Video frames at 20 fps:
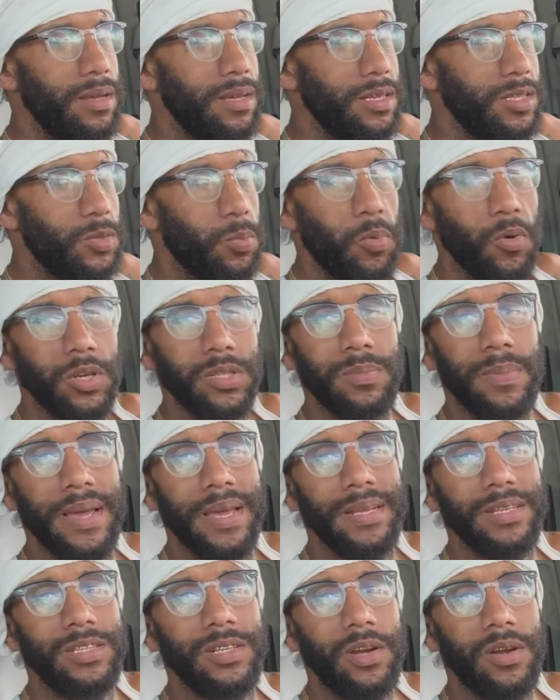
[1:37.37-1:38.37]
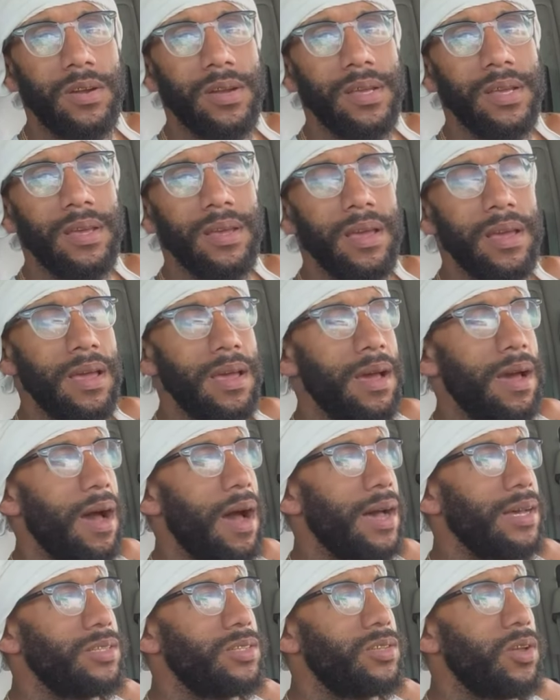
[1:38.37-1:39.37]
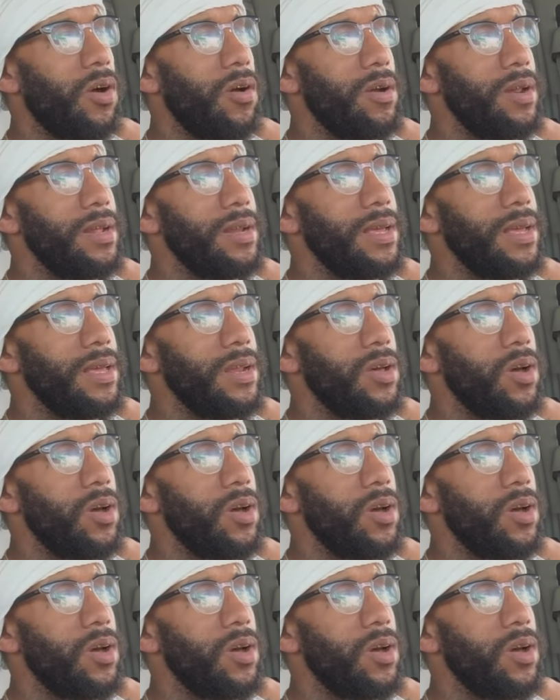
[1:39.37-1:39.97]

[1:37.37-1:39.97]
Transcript: sports band journey, I started in